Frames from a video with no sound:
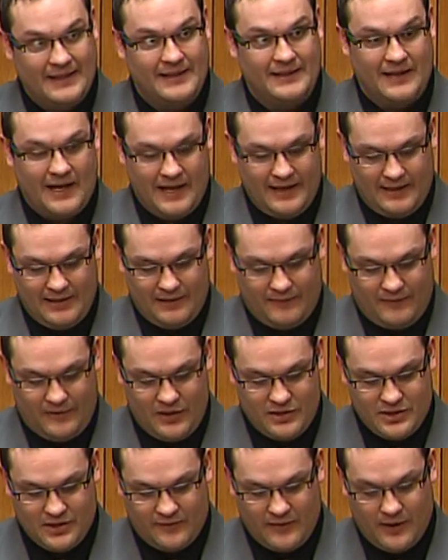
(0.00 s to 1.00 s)
designing the
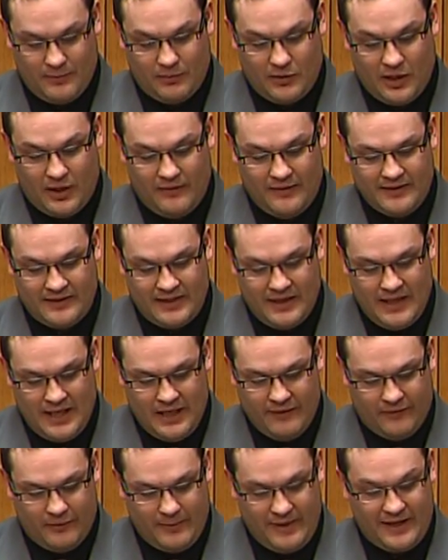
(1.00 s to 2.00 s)
future of our province
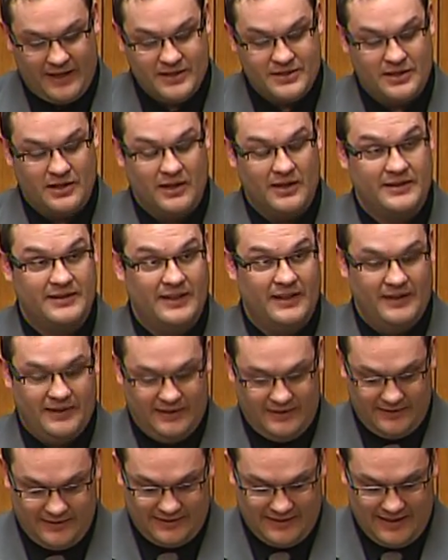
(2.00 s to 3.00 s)
and for making sure our
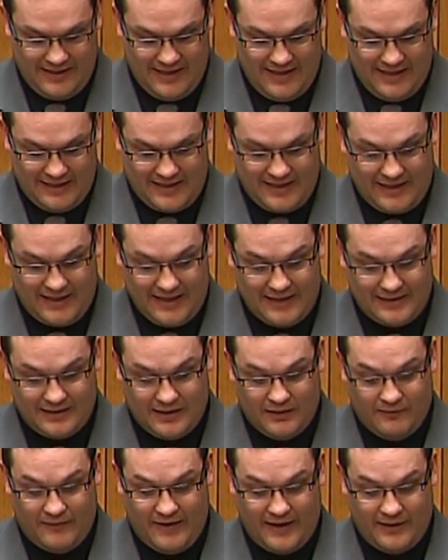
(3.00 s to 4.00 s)
citizens can get to
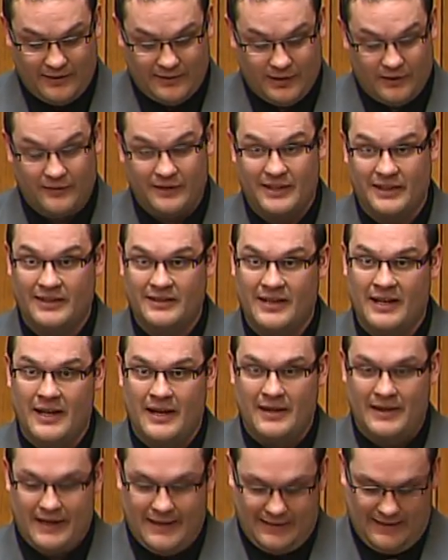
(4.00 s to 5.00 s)
the vital services
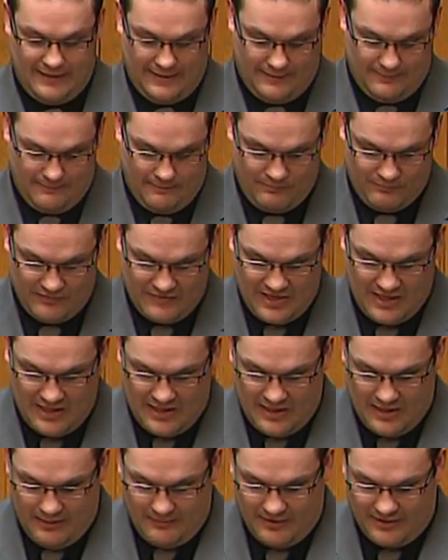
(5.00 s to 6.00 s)
they need.
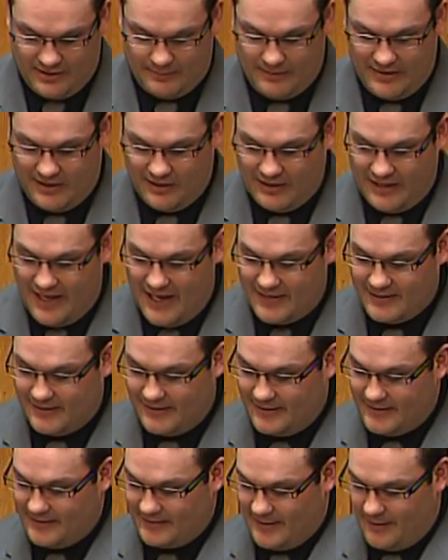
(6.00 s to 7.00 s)
Mr. Speaker, I ask that
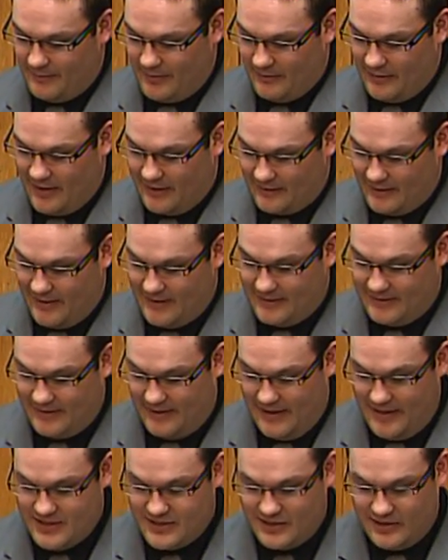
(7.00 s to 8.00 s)
this Assembly recognize
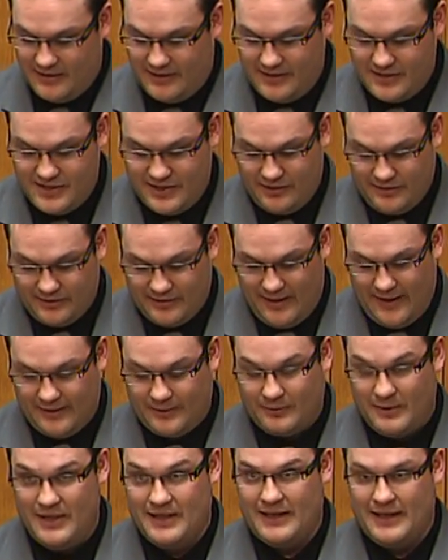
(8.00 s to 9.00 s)
Engineering and
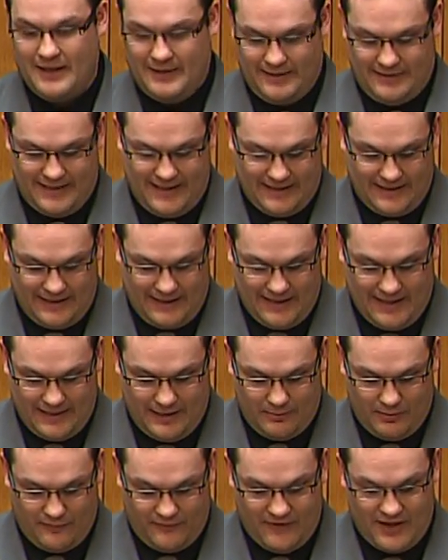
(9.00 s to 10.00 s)
Geoscience Week and the
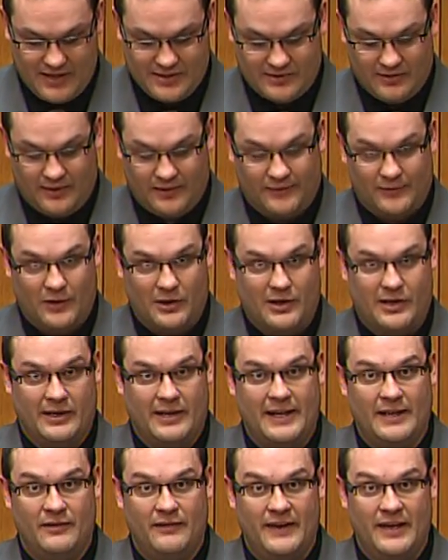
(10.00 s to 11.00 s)
dedicated professionals for their
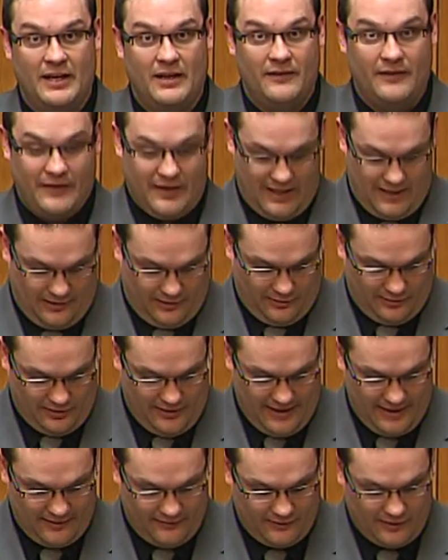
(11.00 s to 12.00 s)
innovative and
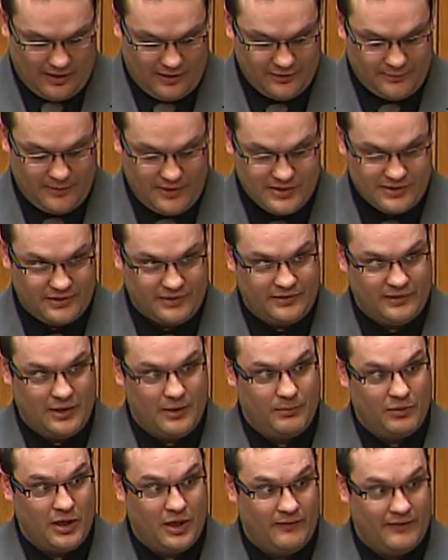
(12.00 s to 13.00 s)
creative contributions to
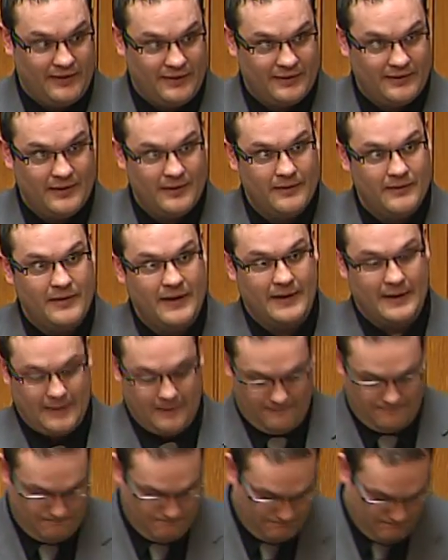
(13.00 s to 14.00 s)
our province. Thank
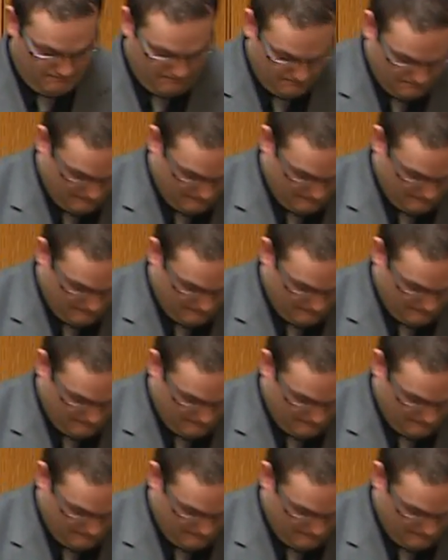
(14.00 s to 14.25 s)
you. Hear,